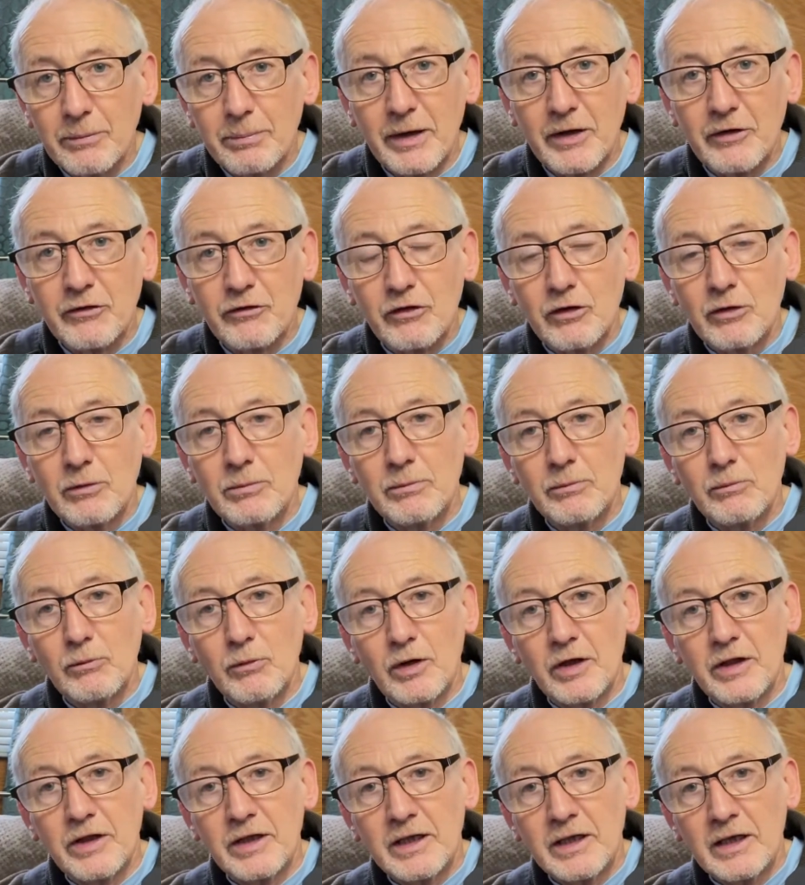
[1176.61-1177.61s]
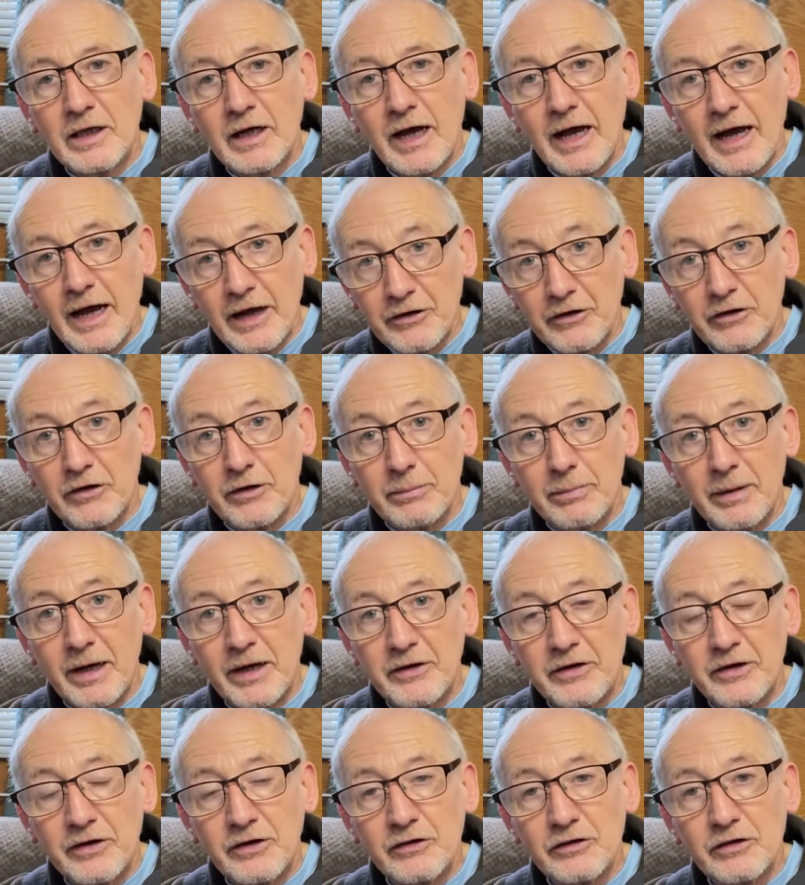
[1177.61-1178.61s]
bedroom where the head of the
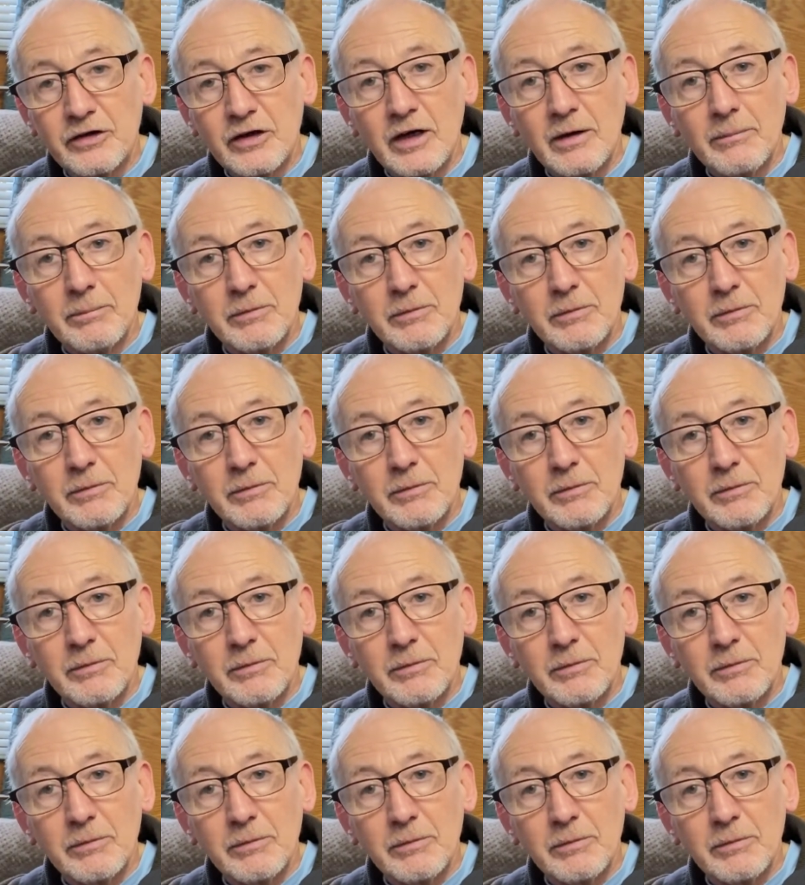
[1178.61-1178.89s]
bed is,